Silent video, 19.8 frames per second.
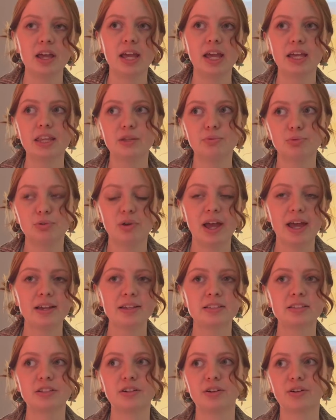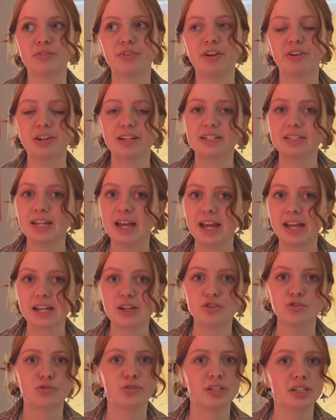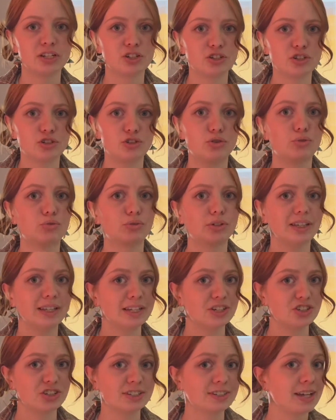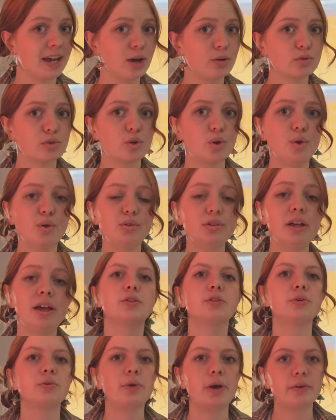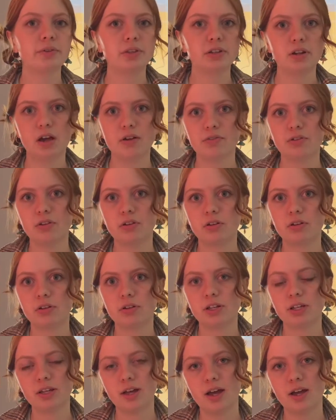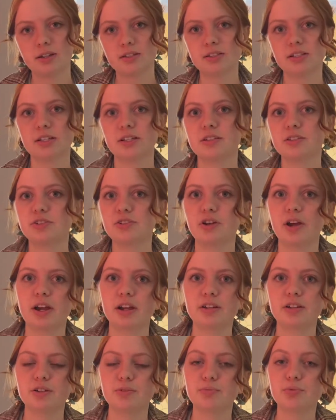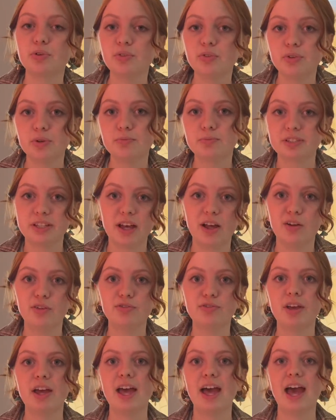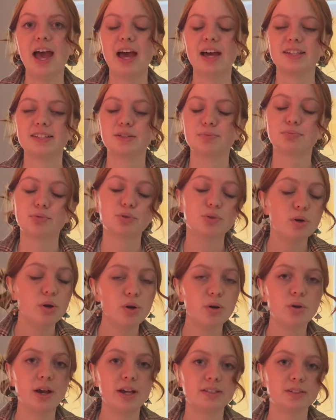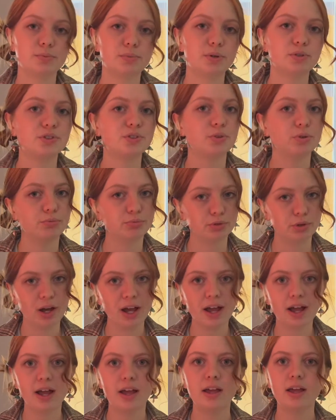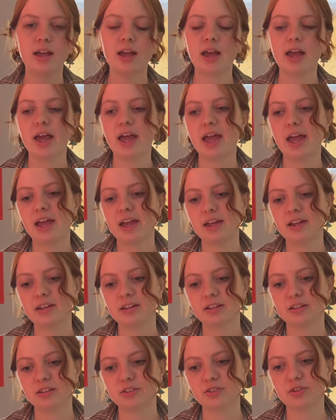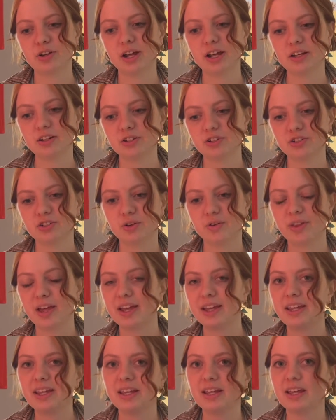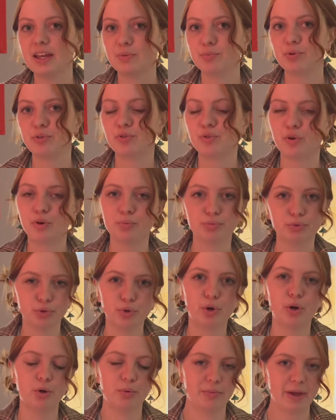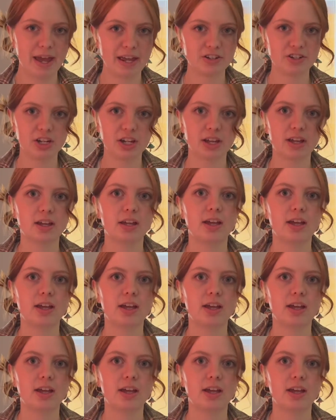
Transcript: in the Bruhex, they're a very tight, traditional, religious household. Throughout the novel, Yads is trying to prove himself as a Brujo, as opposed to a Bruja, and trying to show that he can perform Brujo magic,